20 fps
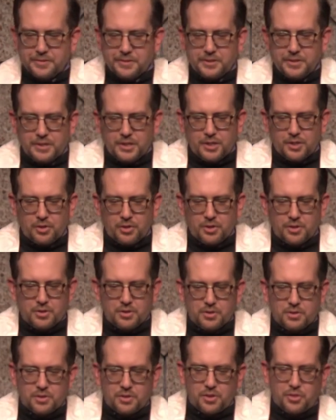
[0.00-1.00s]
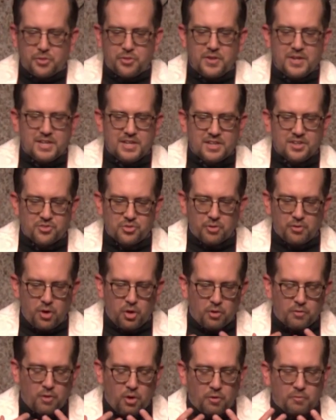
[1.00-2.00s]
The thing is,
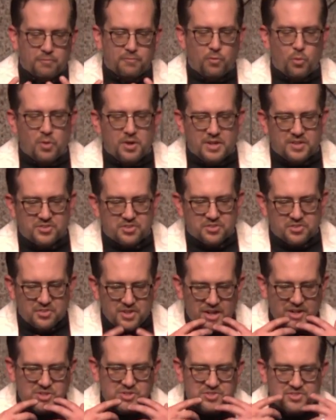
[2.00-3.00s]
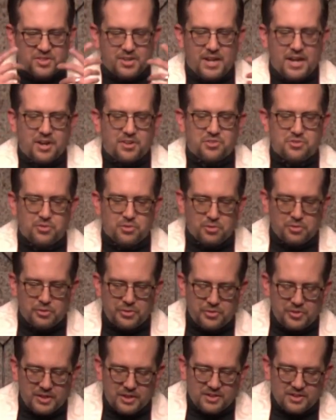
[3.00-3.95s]
our voice is not just an external thing.